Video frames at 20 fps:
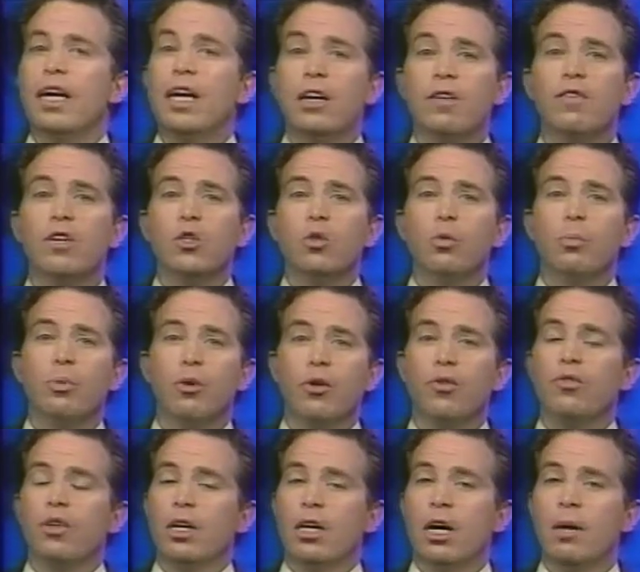individual
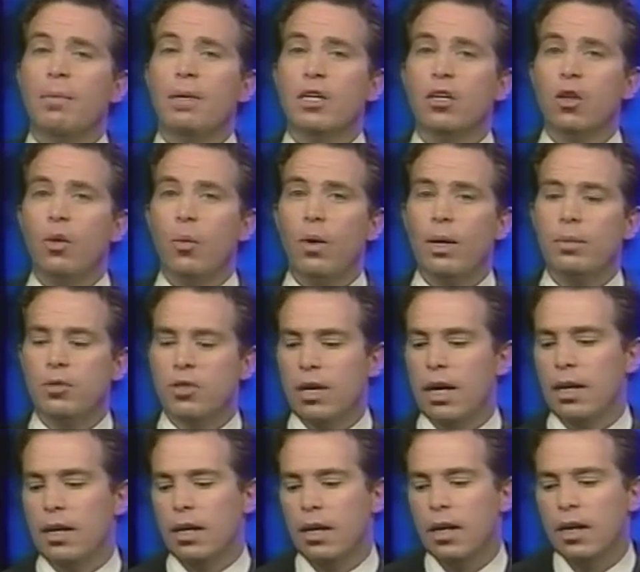person coming to the
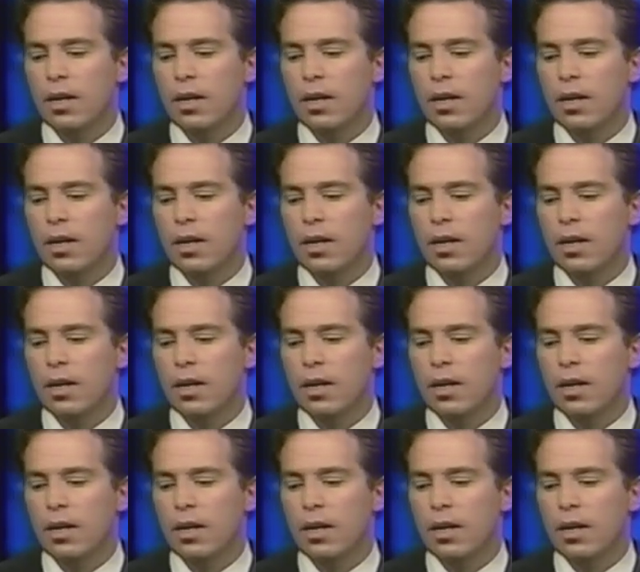website.